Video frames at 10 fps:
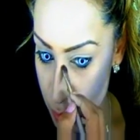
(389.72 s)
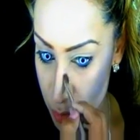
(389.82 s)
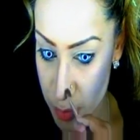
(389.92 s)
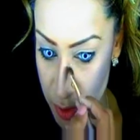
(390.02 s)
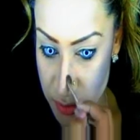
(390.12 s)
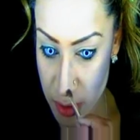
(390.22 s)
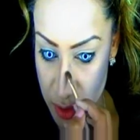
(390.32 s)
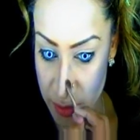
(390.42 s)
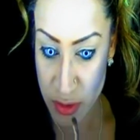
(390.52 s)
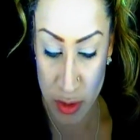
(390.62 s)
on both
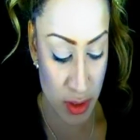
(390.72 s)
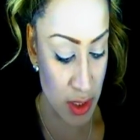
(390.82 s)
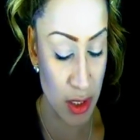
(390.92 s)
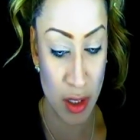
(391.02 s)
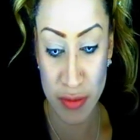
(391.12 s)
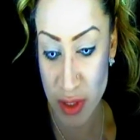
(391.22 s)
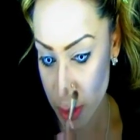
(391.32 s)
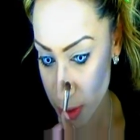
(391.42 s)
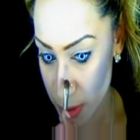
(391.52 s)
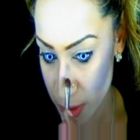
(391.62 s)
sides. You can see that I've
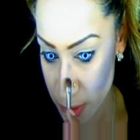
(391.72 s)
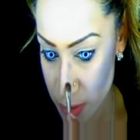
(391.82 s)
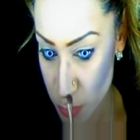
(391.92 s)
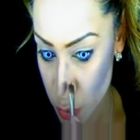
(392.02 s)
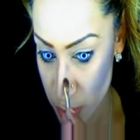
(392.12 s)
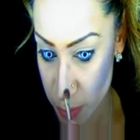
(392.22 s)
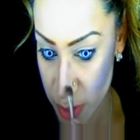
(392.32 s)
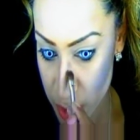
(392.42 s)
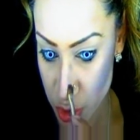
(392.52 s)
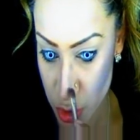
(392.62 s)
taken another smaller
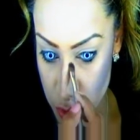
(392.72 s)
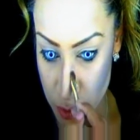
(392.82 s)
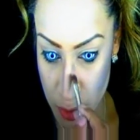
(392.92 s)
brush.